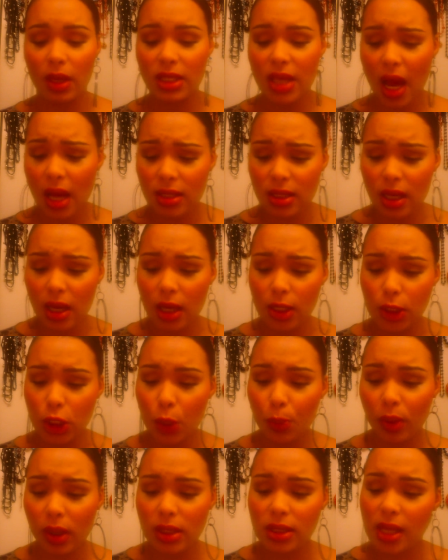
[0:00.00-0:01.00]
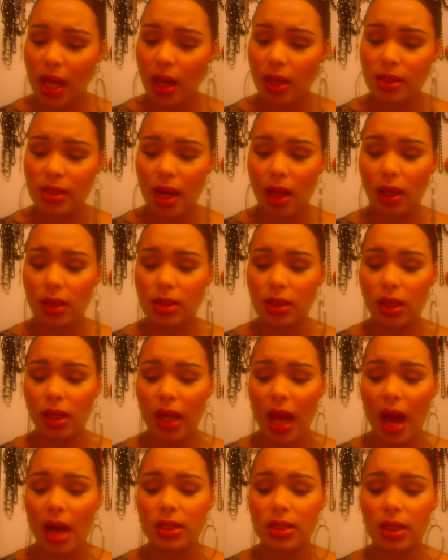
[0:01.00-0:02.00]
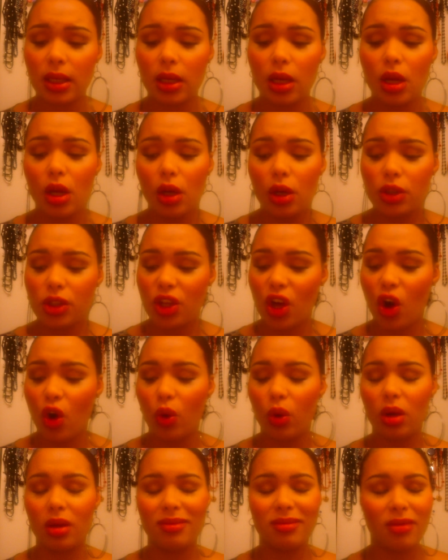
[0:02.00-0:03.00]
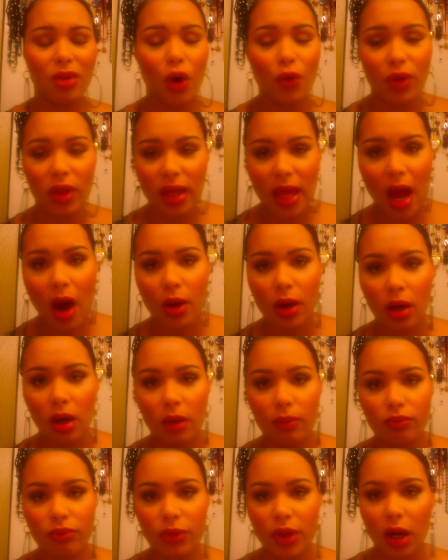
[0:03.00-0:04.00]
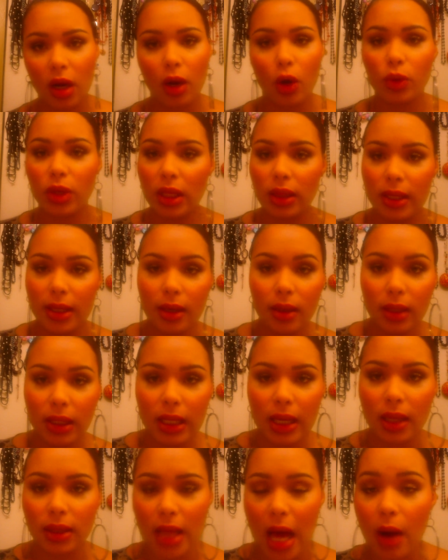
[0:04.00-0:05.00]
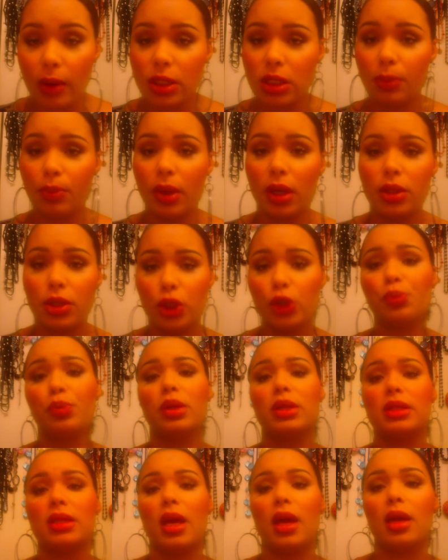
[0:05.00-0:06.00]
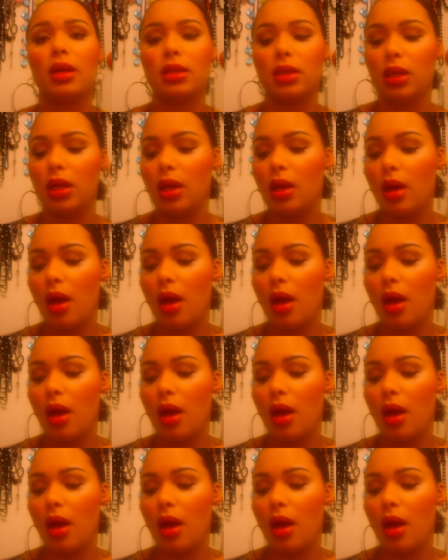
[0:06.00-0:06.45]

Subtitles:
This has a 2% salicylic acid, so over the counter they're only legally allowed to put 2%.